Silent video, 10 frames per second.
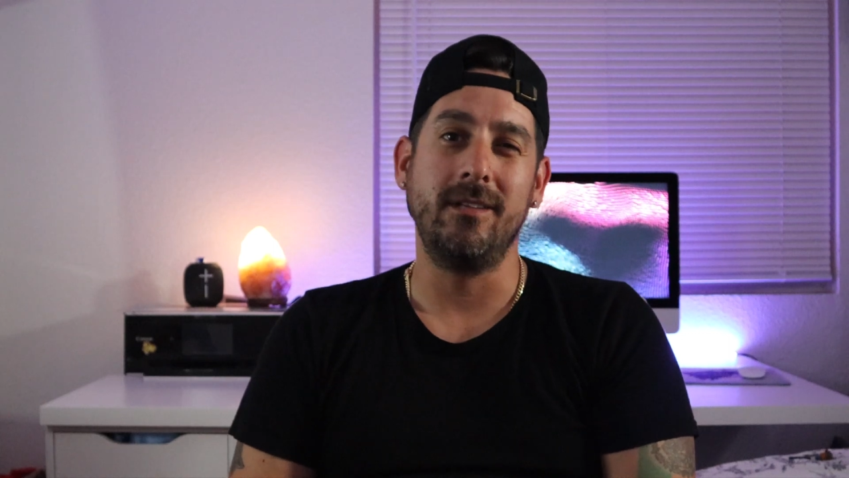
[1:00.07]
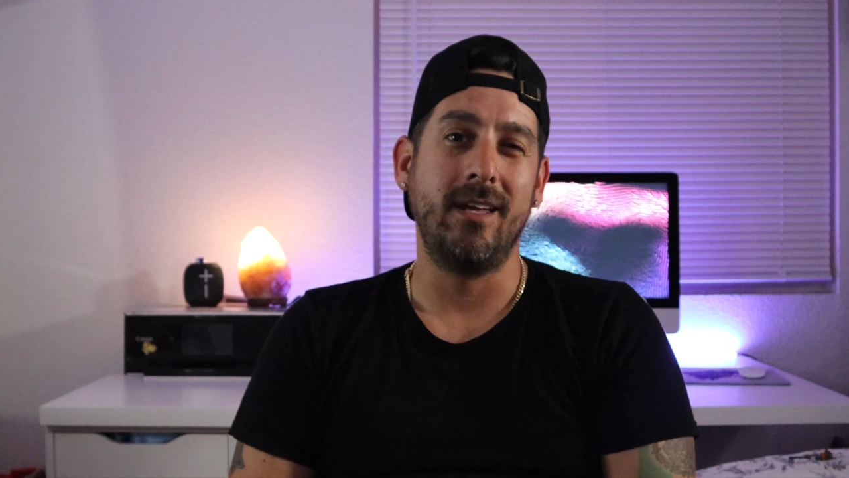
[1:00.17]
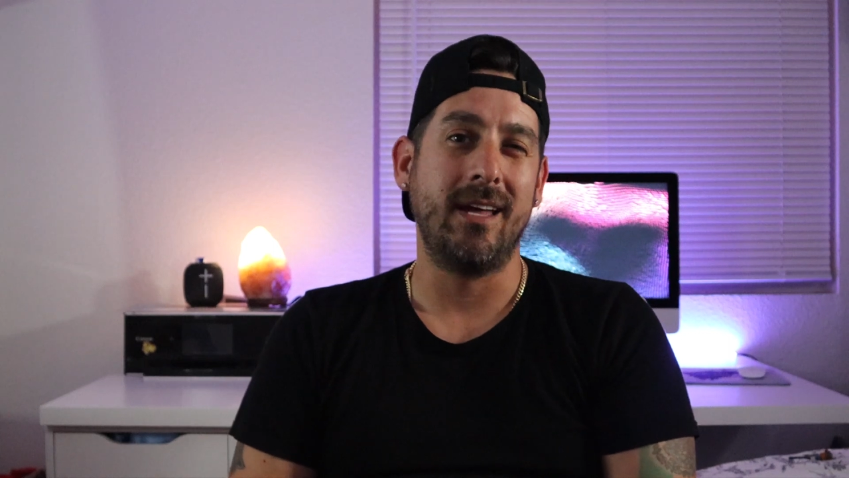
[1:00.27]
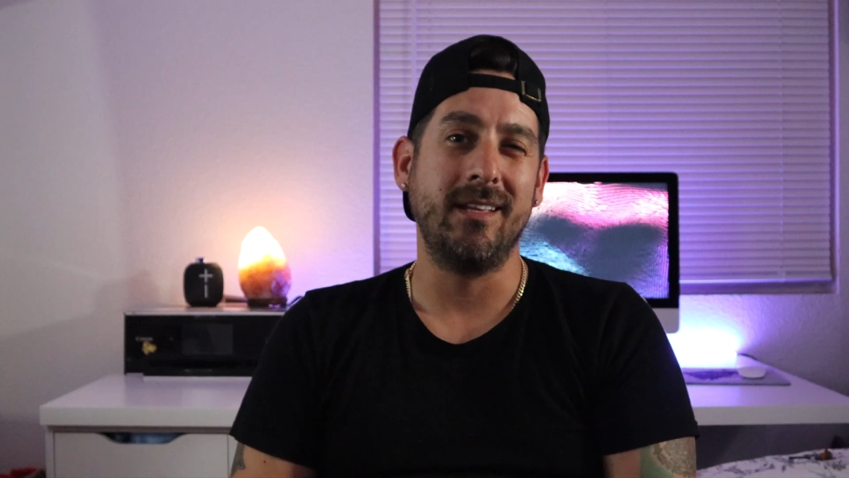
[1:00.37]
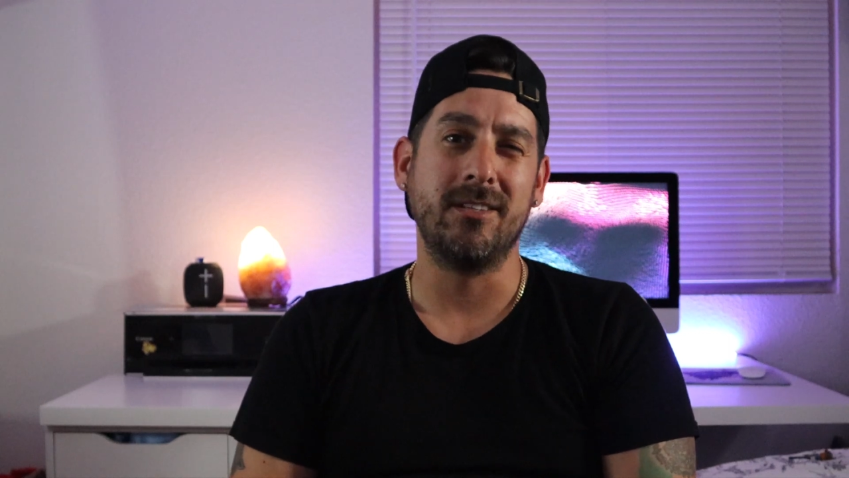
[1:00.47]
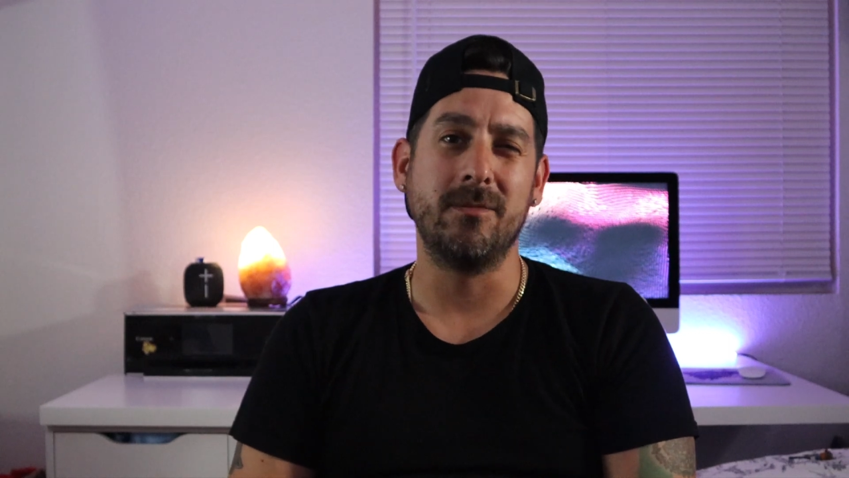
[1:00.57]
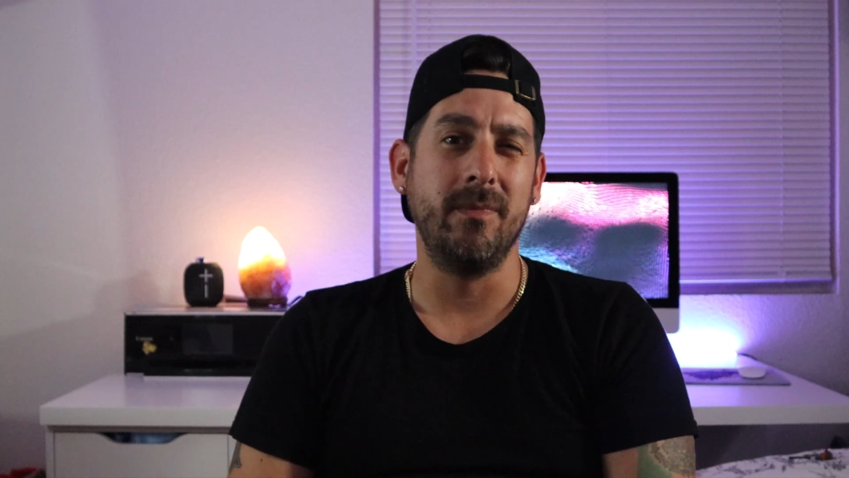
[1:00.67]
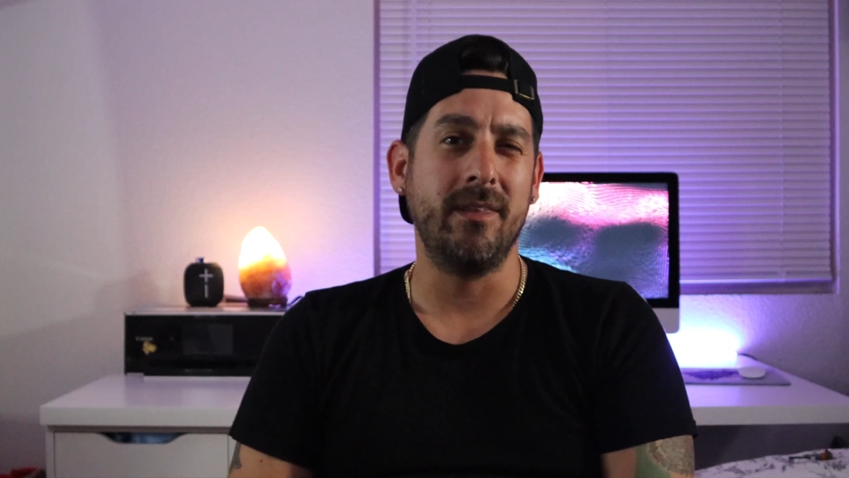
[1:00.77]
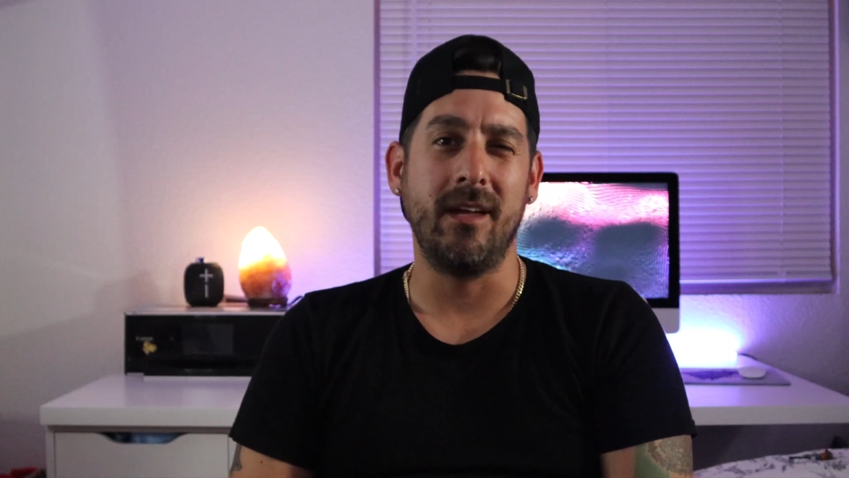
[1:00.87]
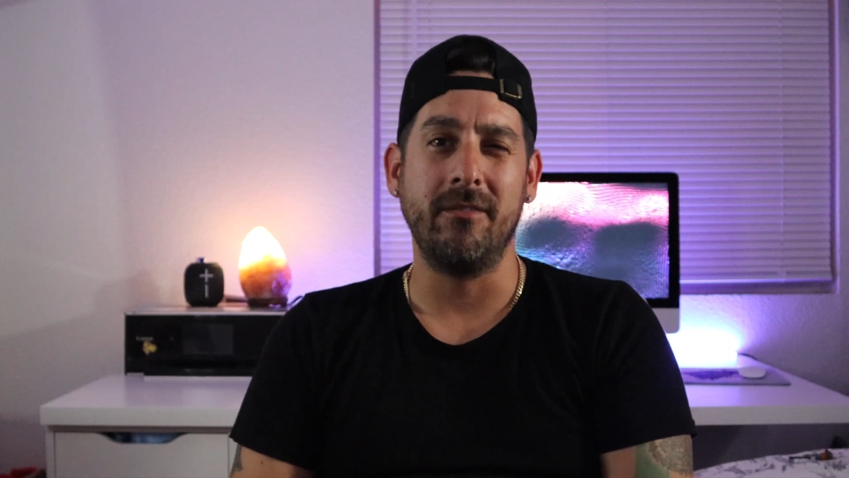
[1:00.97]
I think
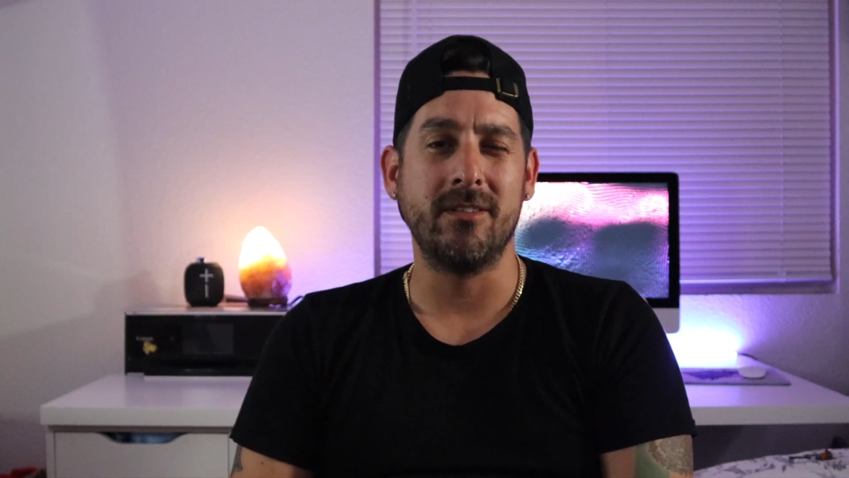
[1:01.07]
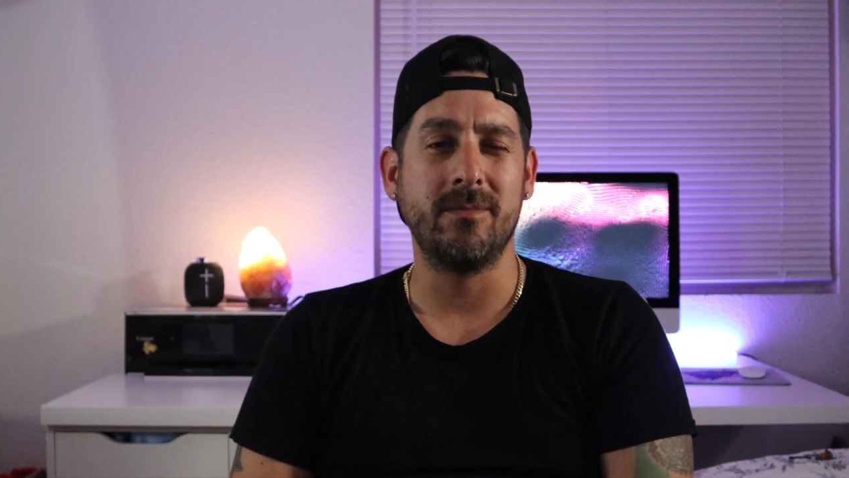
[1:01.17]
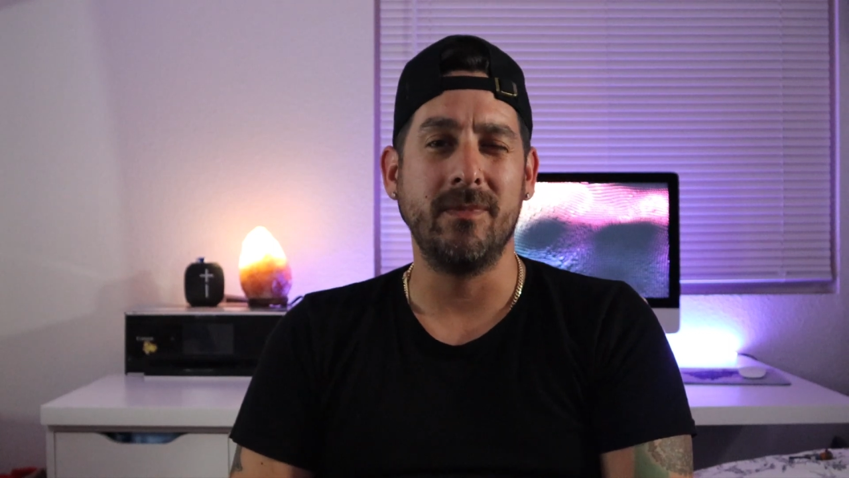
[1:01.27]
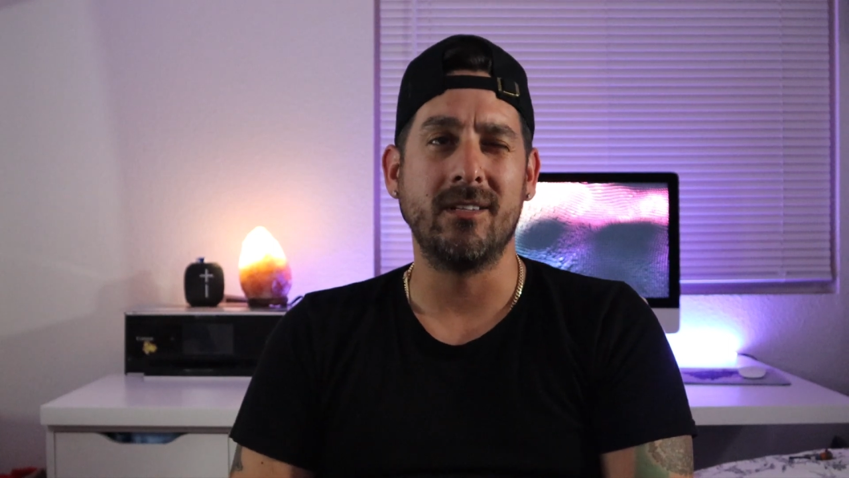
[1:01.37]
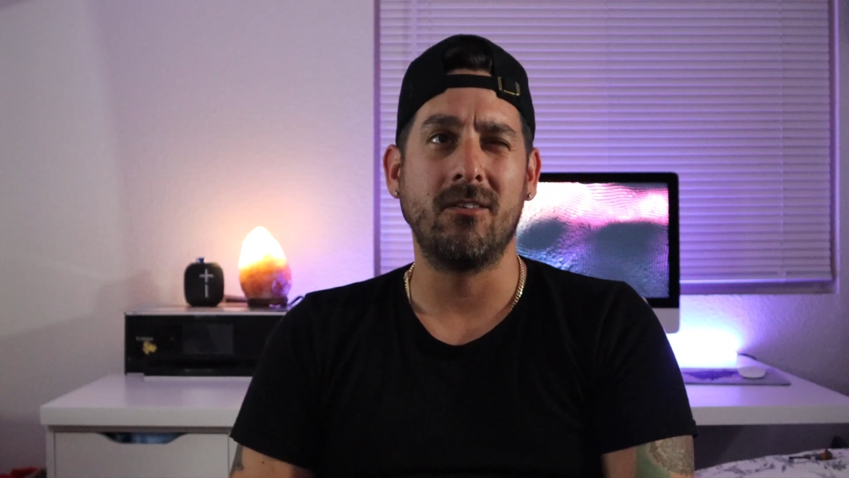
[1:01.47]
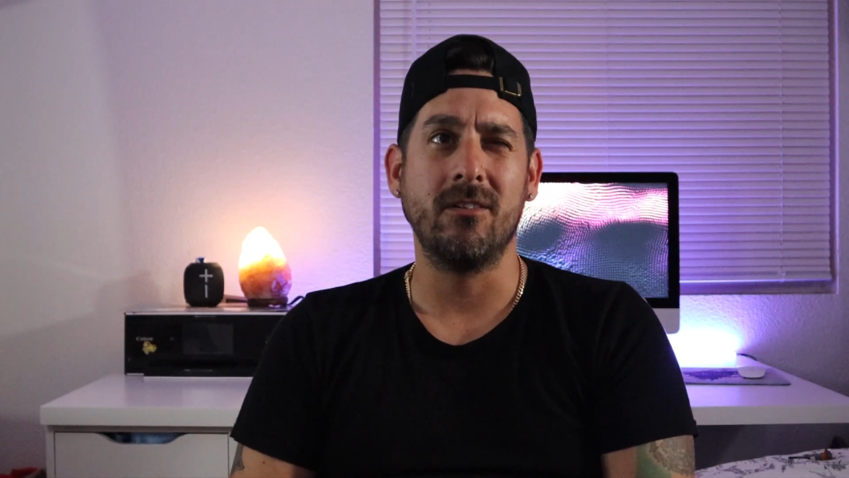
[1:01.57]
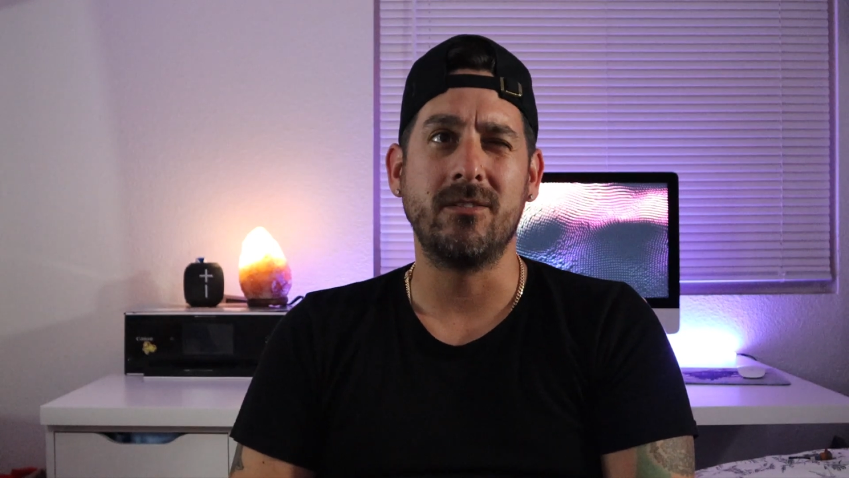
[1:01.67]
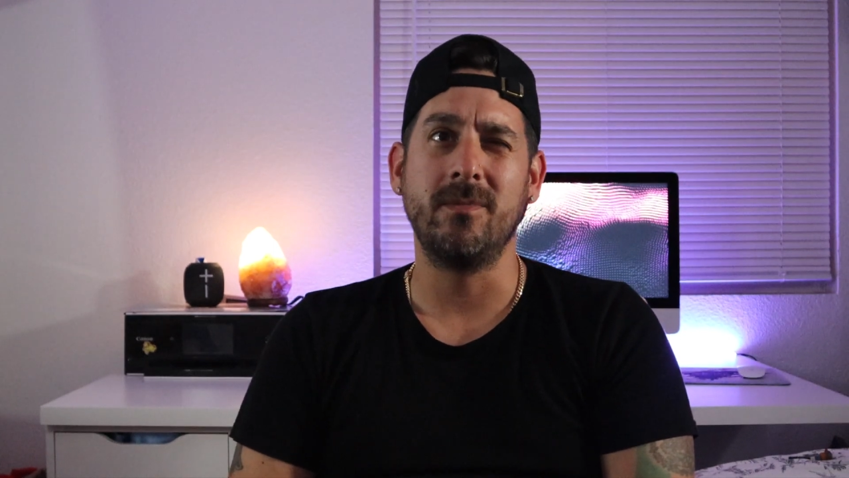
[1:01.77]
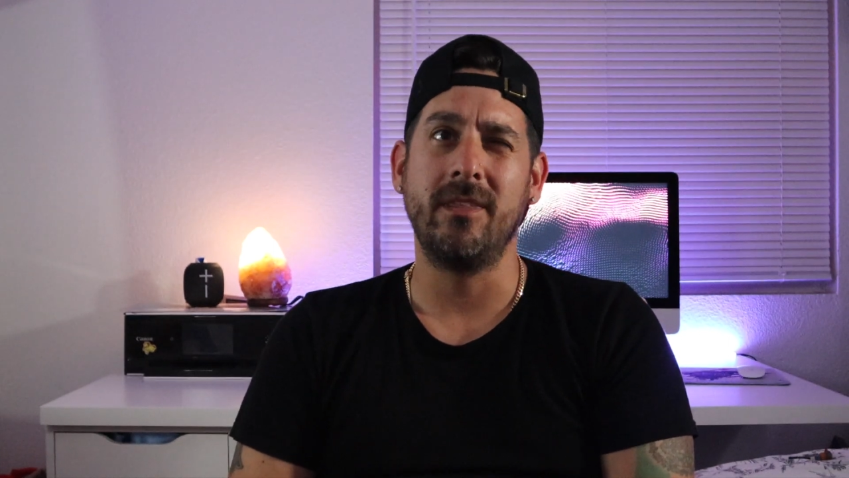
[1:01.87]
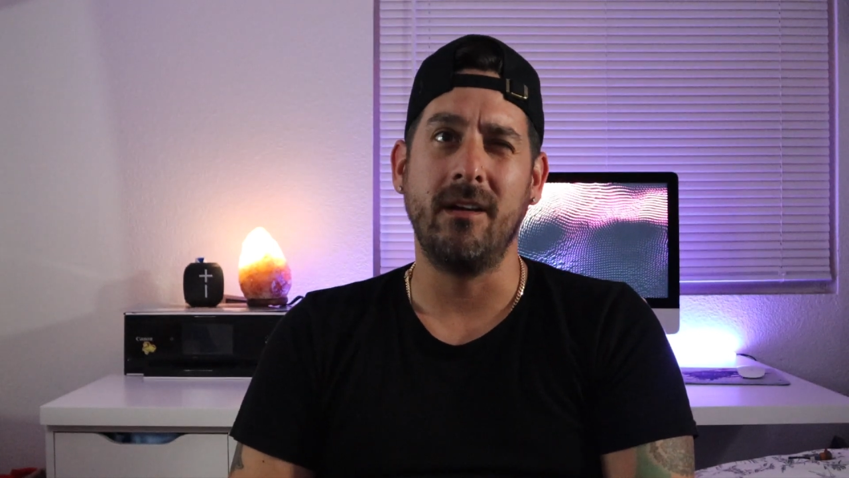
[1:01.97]
Smith Everest, it's called Smith